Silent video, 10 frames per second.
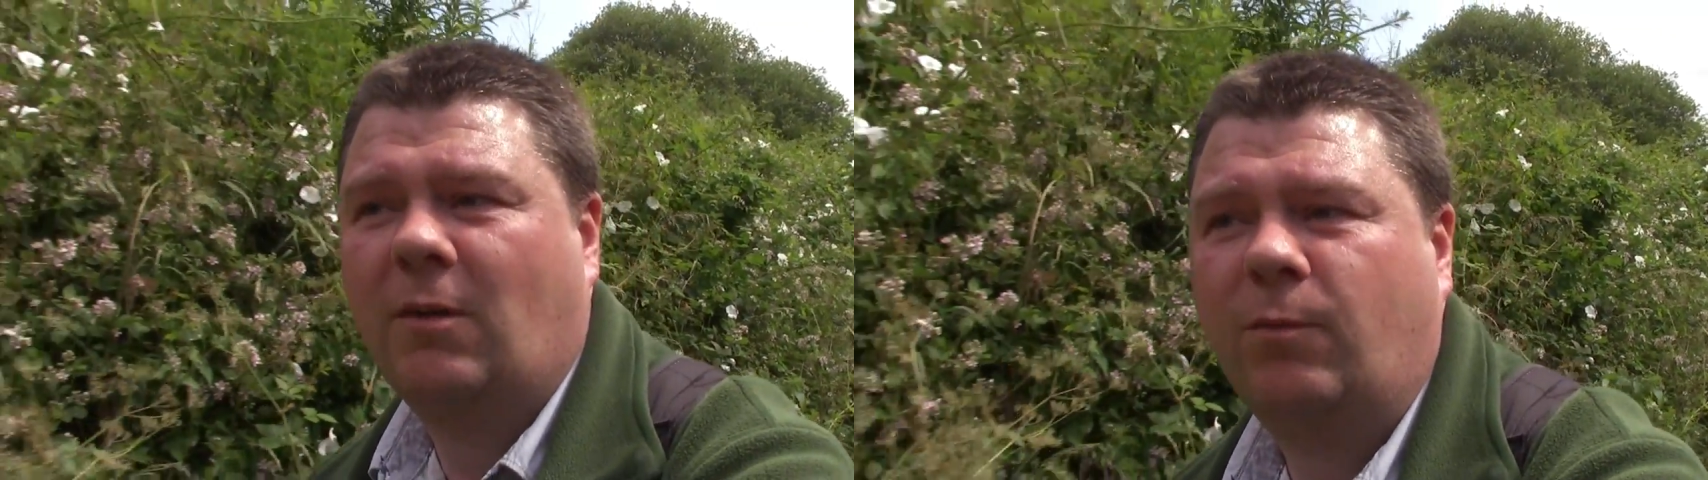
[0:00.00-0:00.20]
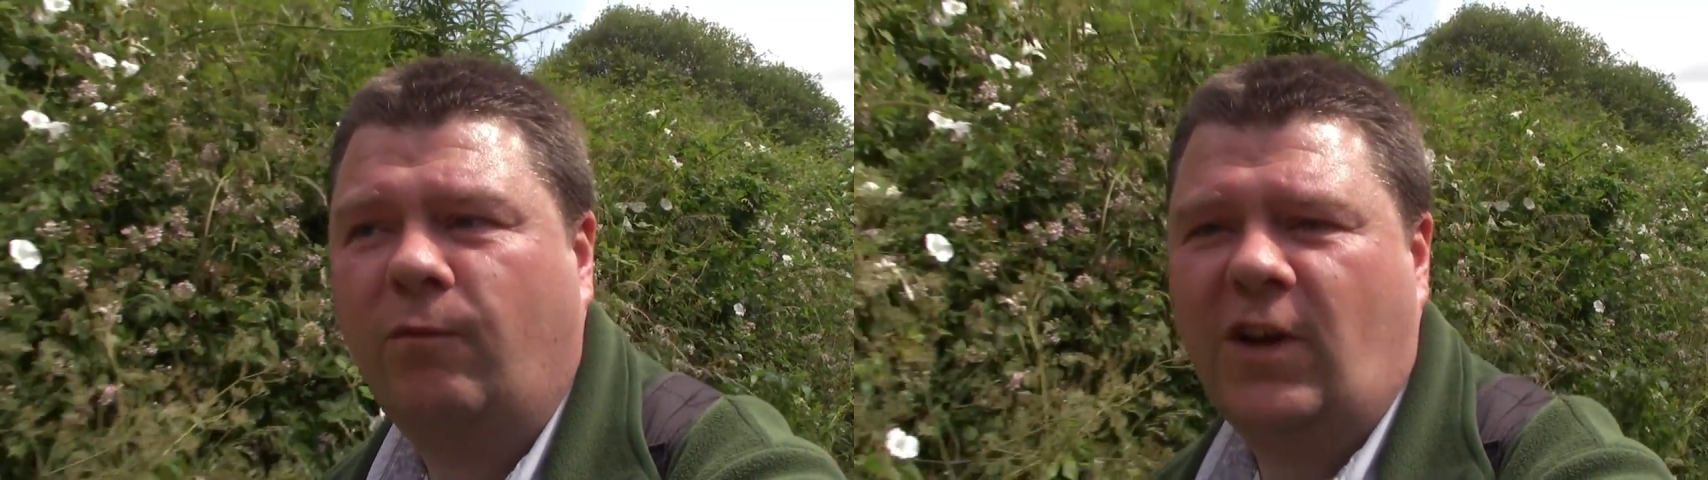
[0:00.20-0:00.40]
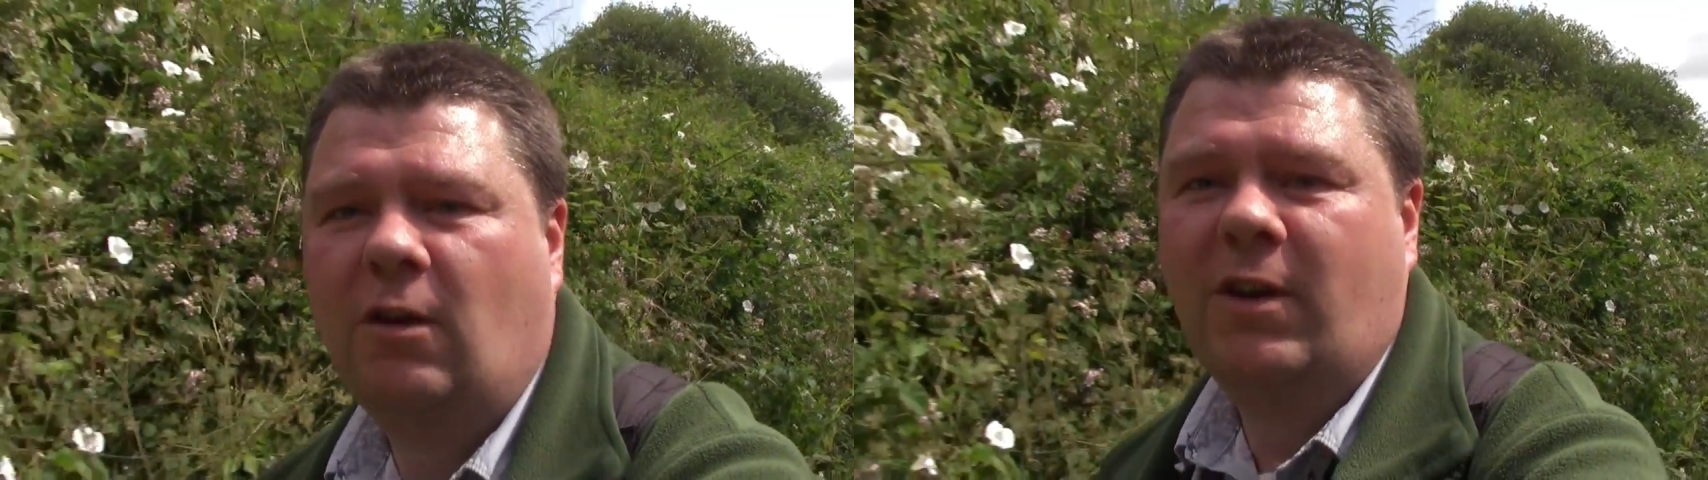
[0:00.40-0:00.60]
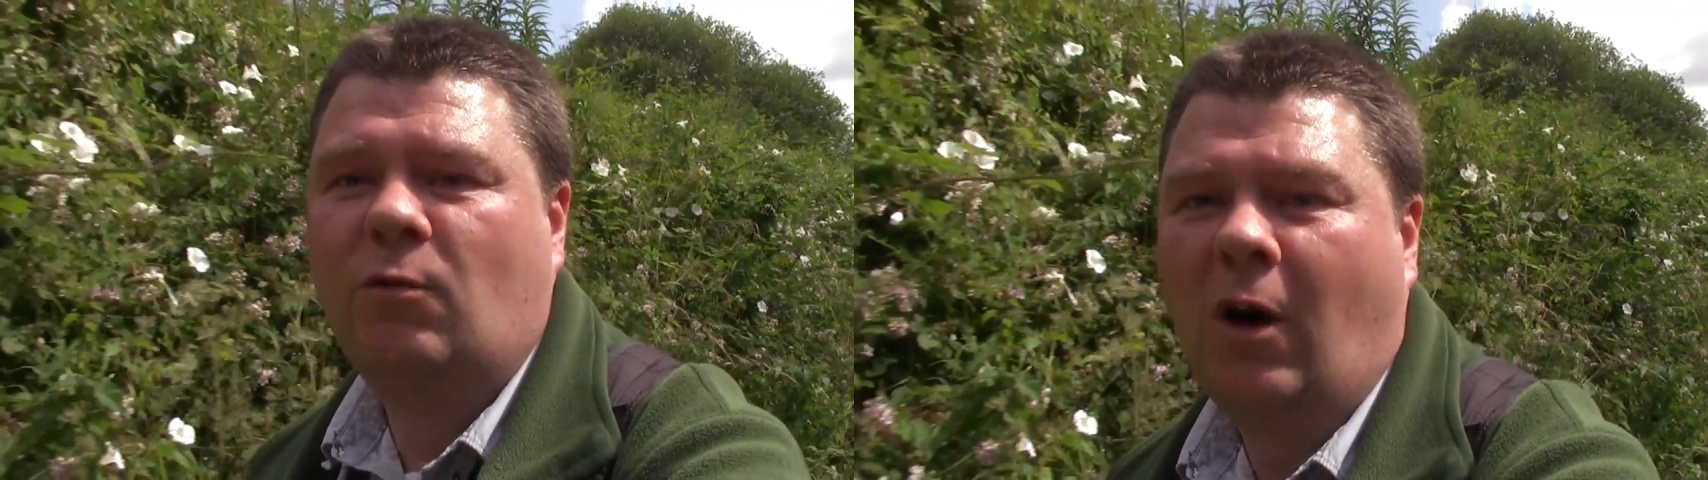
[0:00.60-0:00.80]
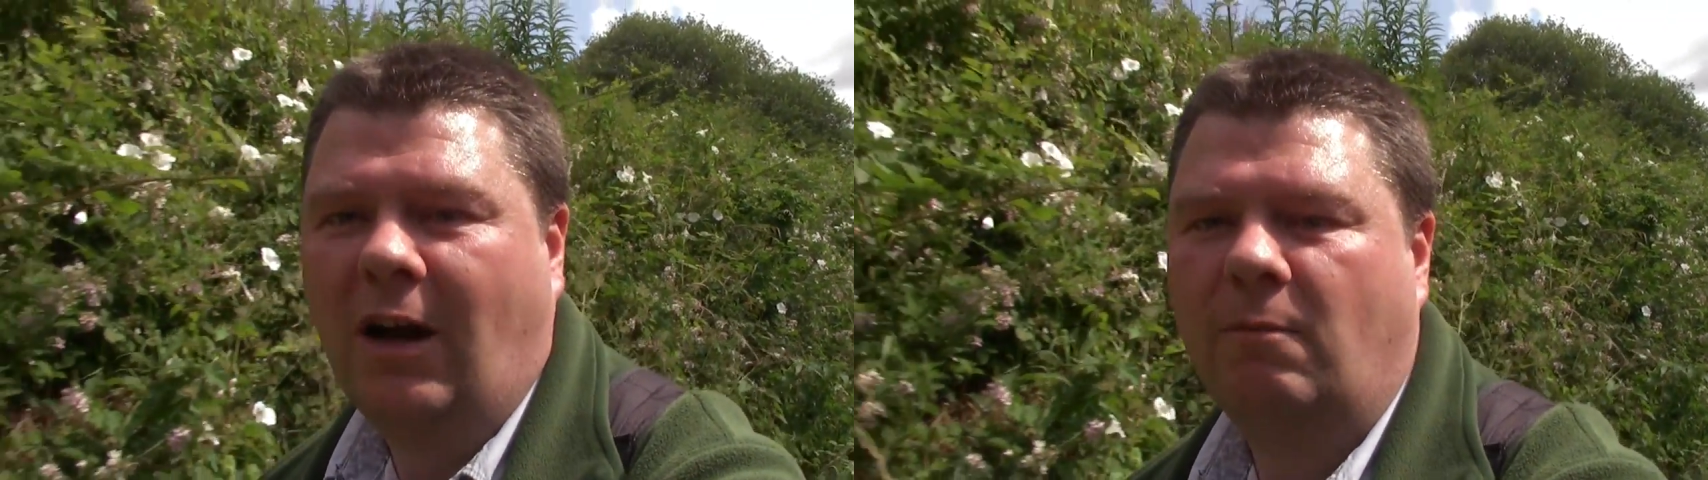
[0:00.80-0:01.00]
filming
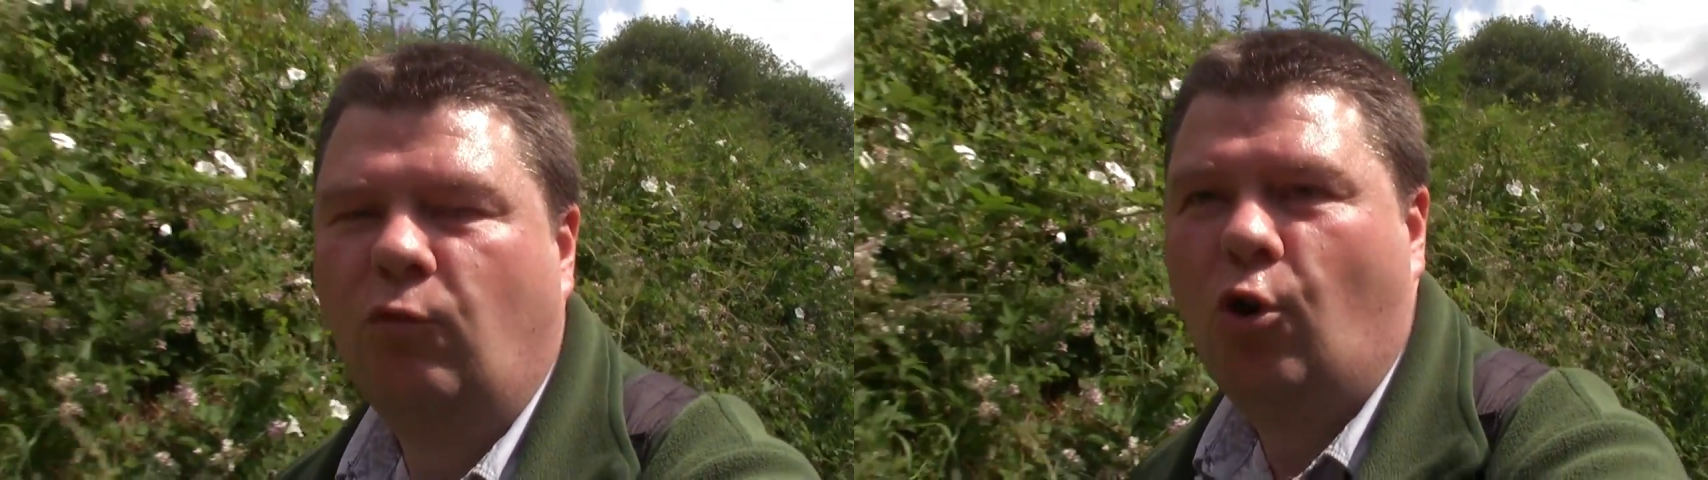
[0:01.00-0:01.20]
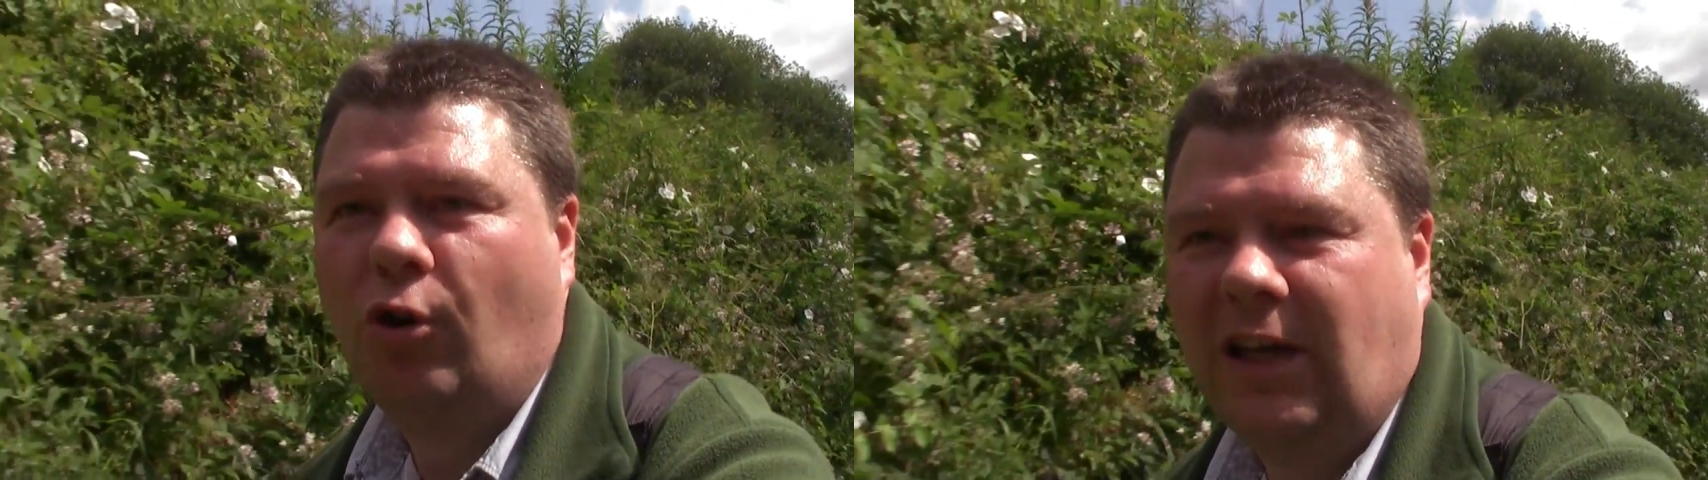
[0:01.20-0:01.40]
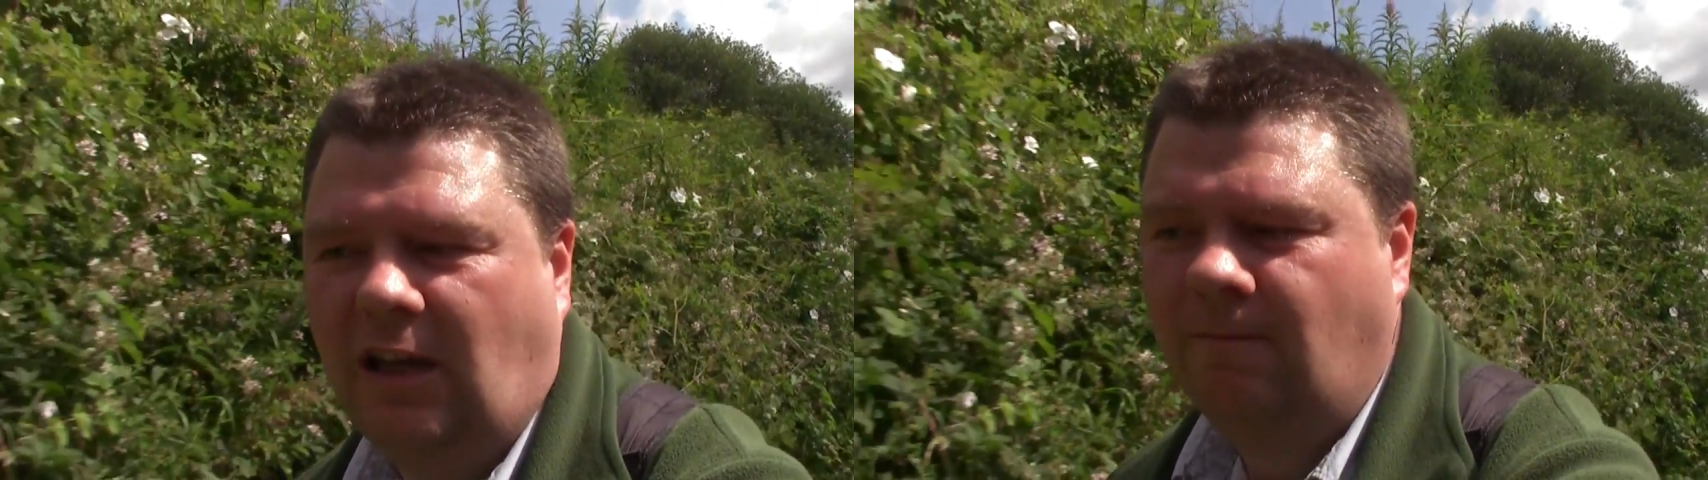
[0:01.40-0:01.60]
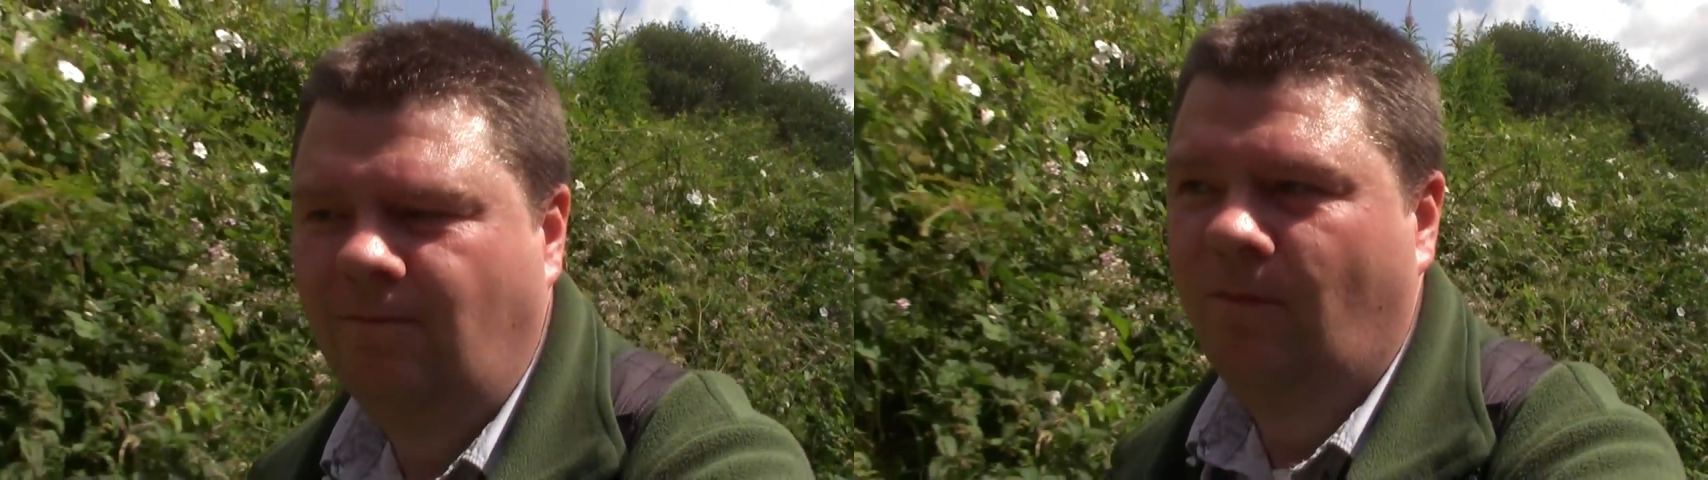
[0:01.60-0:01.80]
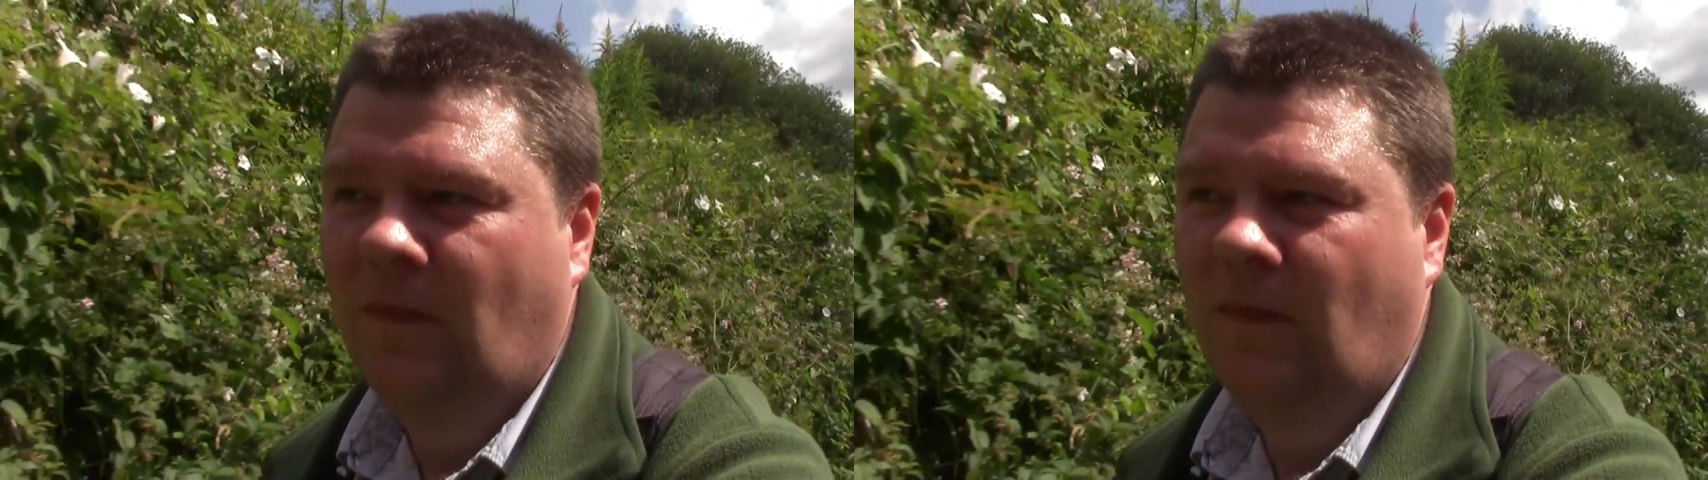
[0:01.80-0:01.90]
while I'm walking.